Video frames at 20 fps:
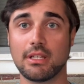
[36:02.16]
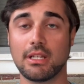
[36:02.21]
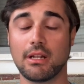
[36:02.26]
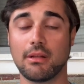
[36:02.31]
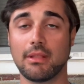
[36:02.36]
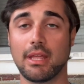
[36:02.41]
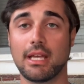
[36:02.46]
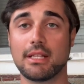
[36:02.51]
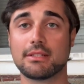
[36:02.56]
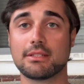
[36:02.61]
You know,
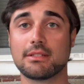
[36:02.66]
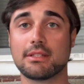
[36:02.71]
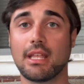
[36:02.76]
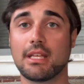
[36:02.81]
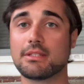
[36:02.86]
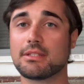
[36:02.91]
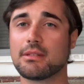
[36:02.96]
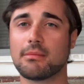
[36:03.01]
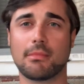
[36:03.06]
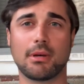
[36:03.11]
that's
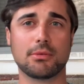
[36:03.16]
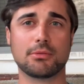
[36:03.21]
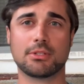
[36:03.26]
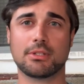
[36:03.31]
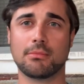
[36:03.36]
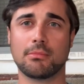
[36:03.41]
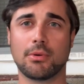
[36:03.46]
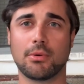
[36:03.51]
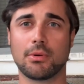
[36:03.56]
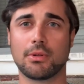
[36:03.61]
the most
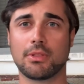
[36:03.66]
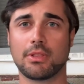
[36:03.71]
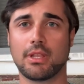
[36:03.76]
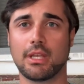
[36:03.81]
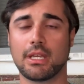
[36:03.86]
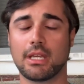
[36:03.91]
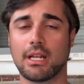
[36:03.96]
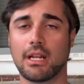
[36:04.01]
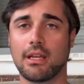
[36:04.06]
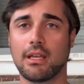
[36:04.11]
important
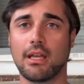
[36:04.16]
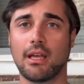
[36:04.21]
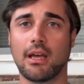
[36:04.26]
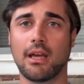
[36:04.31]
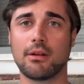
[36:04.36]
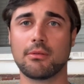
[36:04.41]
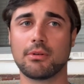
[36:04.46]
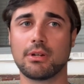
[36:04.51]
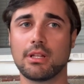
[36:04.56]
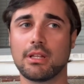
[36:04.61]
thing. And I
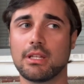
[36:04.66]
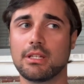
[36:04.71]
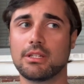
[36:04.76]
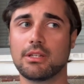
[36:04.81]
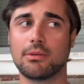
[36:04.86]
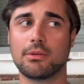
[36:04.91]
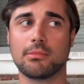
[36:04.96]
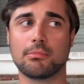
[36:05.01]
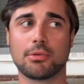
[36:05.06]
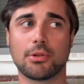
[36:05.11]
really
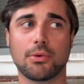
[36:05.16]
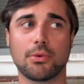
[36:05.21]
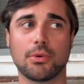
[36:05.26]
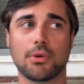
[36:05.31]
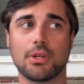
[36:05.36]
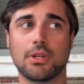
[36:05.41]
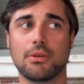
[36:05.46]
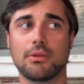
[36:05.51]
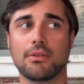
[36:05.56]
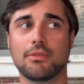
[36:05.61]
do implore
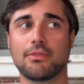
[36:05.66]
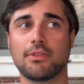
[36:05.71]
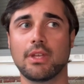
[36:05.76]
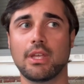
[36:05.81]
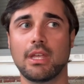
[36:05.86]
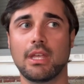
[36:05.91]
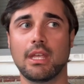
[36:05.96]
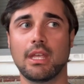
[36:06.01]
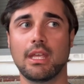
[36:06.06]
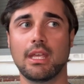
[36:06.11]
you,
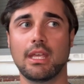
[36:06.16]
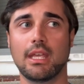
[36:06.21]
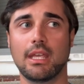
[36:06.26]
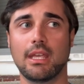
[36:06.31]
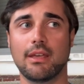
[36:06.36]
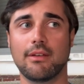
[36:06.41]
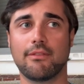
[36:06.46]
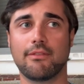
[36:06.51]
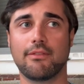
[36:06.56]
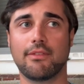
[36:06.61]

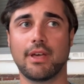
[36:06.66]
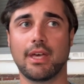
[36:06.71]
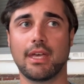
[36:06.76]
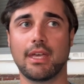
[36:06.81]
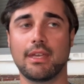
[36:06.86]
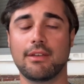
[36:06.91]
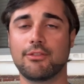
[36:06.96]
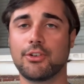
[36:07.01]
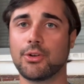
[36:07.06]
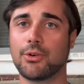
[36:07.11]
if
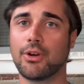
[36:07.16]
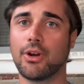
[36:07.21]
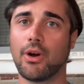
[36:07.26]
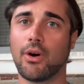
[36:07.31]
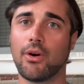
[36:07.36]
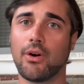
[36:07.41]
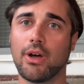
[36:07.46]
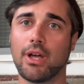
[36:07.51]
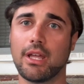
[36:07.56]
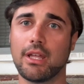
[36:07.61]
you're
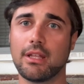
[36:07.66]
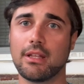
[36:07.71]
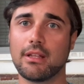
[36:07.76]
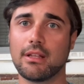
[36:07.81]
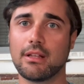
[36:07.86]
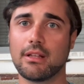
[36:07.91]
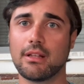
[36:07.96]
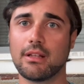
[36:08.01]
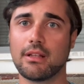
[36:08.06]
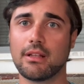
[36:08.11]
not,
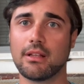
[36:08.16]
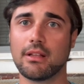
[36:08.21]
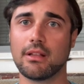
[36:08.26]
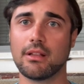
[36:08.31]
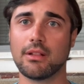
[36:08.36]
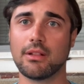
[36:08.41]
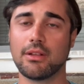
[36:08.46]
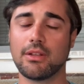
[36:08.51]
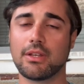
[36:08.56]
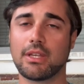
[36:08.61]

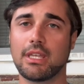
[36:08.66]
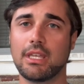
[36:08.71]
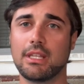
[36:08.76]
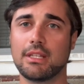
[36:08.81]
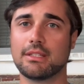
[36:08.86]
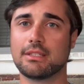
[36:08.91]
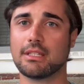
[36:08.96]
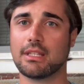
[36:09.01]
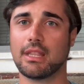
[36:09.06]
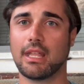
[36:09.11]
look
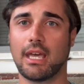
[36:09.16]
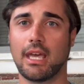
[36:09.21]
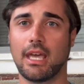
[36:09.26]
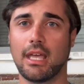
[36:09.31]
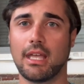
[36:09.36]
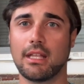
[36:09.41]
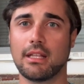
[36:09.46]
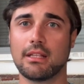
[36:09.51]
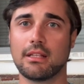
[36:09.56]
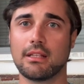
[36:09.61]
into
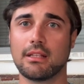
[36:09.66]
that.